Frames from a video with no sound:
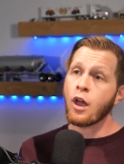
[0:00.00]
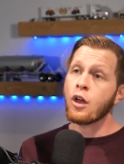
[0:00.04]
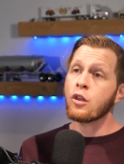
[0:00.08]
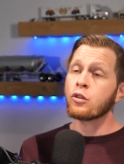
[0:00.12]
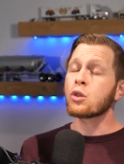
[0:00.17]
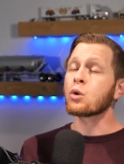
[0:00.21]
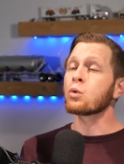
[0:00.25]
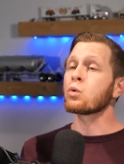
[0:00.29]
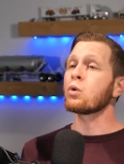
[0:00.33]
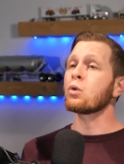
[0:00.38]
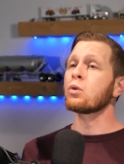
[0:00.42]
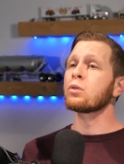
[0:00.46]
The
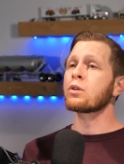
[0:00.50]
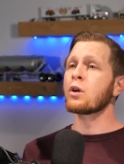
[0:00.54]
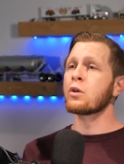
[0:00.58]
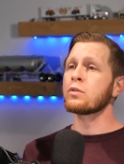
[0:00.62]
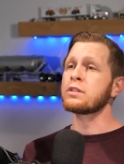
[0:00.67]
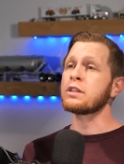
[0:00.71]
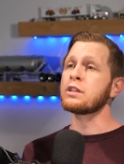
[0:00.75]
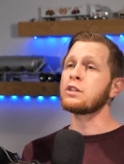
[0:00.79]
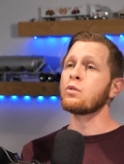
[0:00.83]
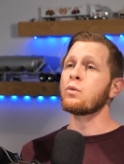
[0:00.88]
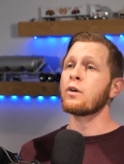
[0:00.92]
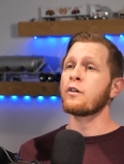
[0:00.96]
rule goes
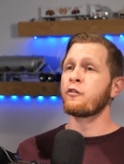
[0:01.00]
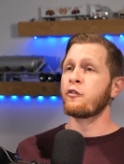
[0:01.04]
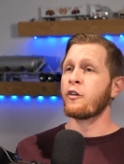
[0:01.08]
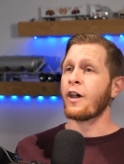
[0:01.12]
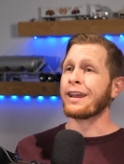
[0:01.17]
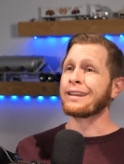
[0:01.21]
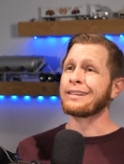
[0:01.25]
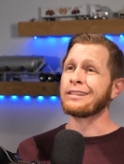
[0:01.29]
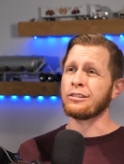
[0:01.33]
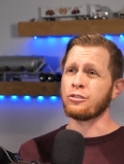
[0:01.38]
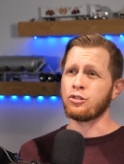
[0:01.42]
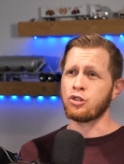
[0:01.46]
into
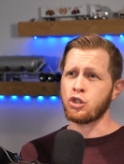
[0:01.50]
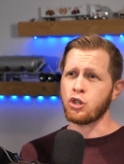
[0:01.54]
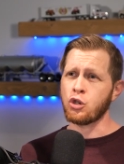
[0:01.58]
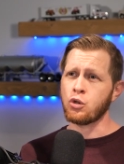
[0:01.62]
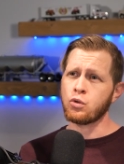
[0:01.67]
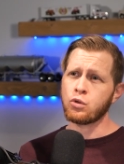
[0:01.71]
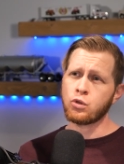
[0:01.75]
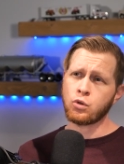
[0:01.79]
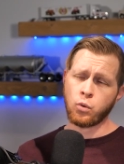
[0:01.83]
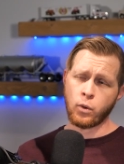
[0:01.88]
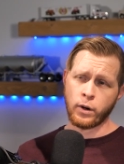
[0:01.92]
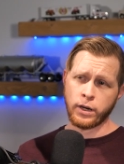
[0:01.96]
effect in June
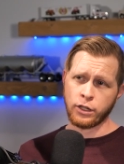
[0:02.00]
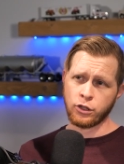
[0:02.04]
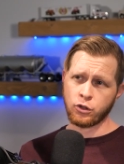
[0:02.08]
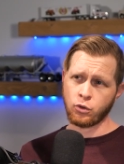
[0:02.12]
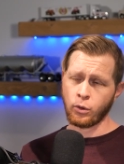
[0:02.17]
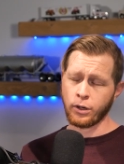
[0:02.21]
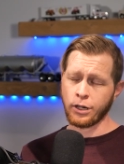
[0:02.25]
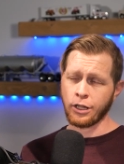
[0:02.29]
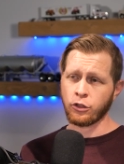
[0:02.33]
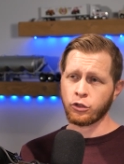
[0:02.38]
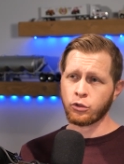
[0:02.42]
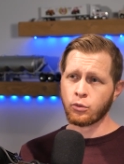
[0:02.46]

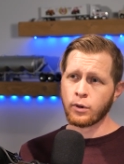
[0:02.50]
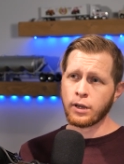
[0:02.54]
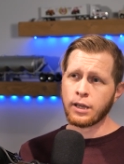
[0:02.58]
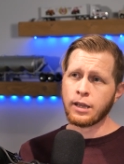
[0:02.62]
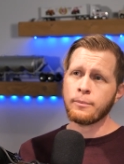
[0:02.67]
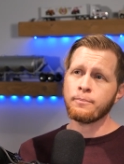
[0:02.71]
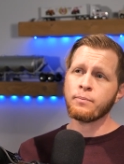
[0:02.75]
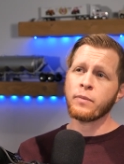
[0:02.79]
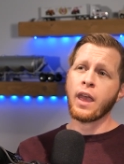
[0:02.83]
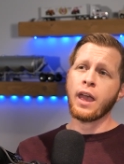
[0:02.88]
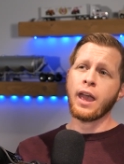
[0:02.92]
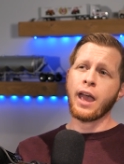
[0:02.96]
2023
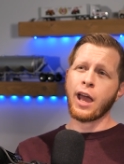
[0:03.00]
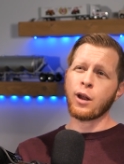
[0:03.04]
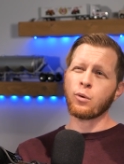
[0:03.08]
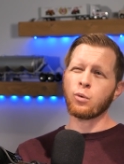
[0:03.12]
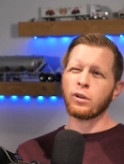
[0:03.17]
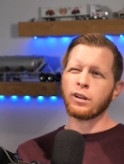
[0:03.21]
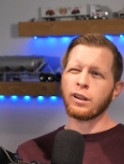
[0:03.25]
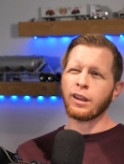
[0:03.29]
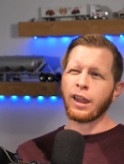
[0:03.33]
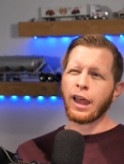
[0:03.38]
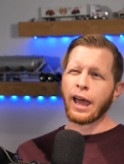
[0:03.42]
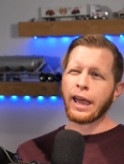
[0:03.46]
and
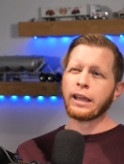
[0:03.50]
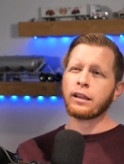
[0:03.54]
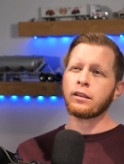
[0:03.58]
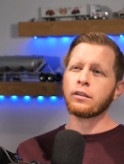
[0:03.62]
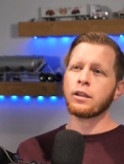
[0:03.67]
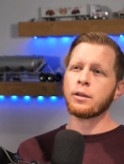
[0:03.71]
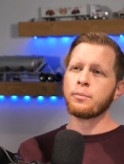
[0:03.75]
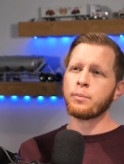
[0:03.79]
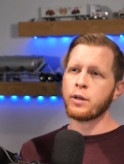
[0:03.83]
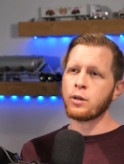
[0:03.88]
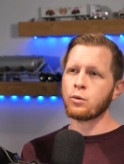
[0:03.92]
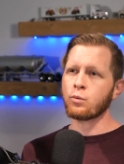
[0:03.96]
will likely
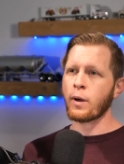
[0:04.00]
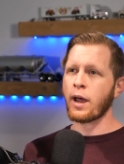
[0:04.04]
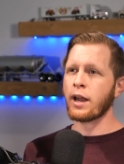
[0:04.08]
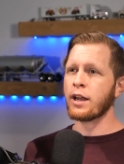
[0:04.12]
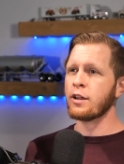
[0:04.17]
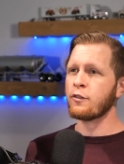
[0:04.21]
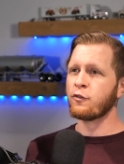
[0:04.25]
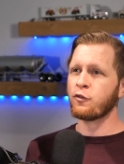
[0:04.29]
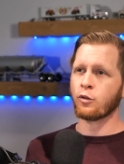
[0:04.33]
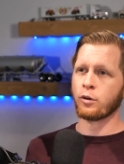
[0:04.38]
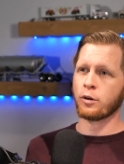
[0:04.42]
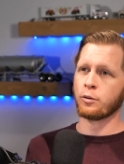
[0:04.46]
be ready
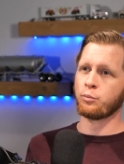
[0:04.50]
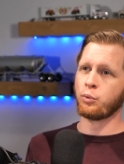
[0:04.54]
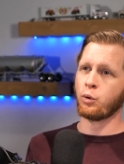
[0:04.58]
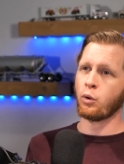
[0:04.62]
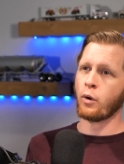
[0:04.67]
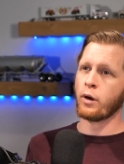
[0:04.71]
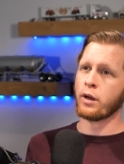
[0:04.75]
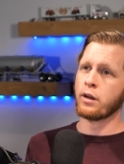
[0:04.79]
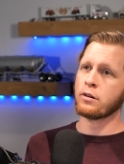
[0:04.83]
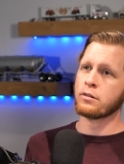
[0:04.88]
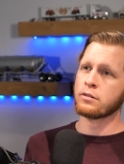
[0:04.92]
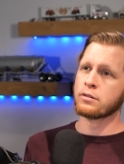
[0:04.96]
for
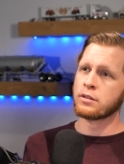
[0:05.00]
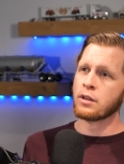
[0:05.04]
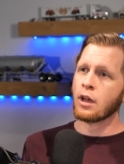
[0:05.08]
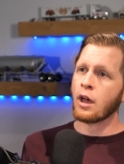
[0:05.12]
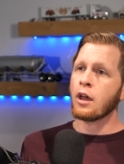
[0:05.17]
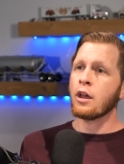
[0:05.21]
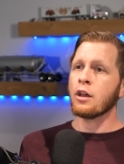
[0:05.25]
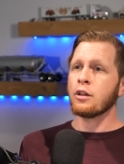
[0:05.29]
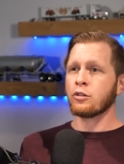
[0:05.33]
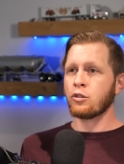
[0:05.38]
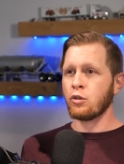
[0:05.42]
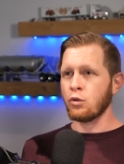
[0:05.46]
employers
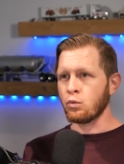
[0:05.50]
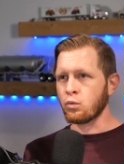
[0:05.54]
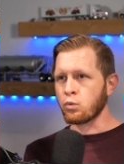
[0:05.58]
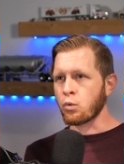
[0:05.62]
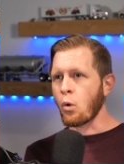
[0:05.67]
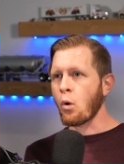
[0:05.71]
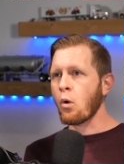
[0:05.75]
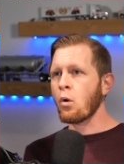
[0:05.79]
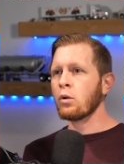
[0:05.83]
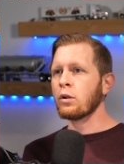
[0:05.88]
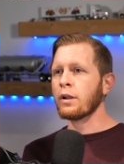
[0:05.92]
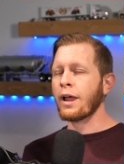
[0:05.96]
to
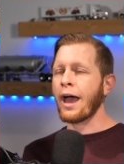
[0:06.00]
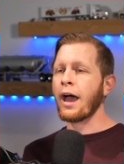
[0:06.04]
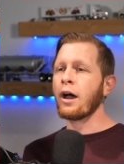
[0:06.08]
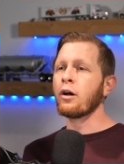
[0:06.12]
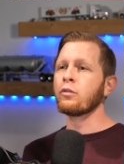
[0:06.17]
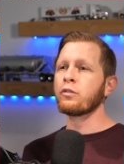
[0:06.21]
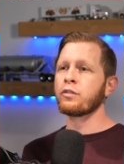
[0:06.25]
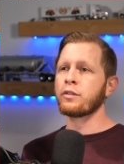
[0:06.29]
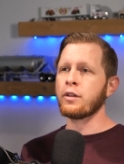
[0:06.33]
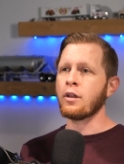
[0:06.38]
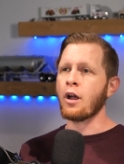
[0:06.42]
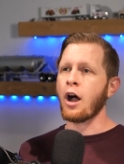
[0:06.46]
roll out
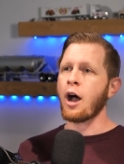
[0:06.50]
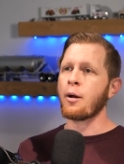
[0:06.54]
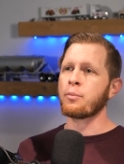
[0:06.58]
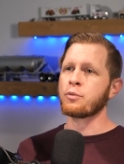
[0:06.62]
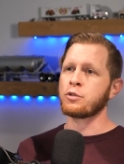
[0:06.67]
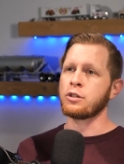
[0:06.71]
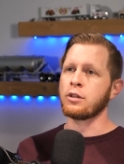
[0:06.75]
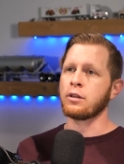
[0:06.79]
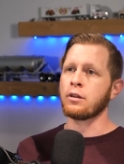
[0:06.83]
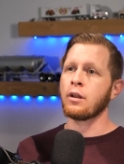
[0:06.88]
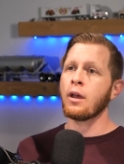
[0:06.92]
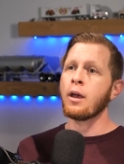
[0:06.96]
the
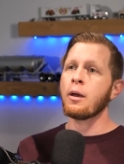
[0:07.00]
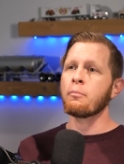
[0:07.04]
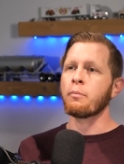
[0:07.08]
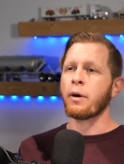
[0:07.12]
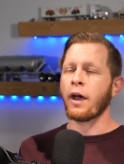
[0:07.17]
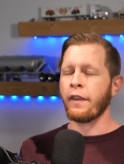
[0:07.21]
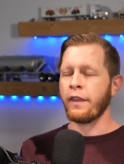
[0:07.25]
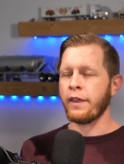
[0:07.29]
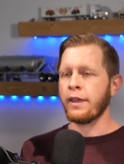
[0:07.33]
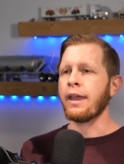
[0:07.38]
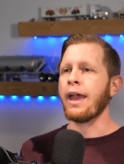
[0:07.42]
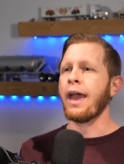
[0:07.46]
option by
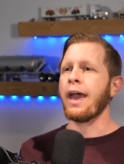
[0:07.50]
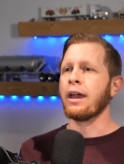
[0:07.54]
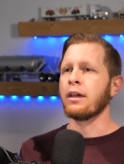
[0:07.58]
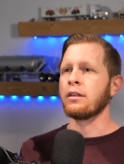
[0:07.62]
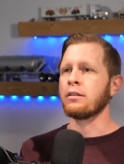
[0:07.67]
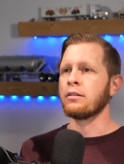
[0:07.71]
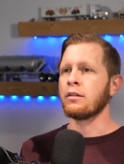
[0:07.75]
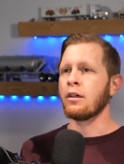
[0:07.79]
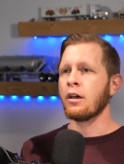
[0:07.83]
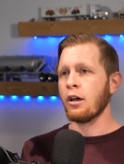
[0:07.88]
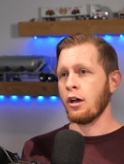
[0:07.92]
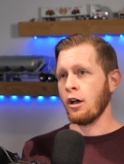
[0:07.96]
the
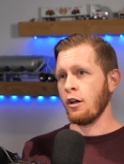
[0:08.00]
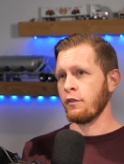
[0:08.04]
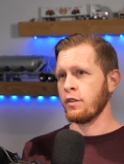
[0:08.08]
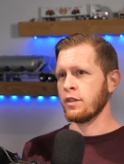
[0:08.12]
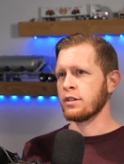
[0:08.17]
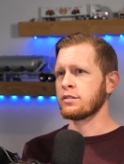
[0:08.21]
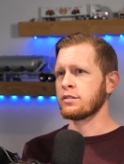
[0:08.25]
end of the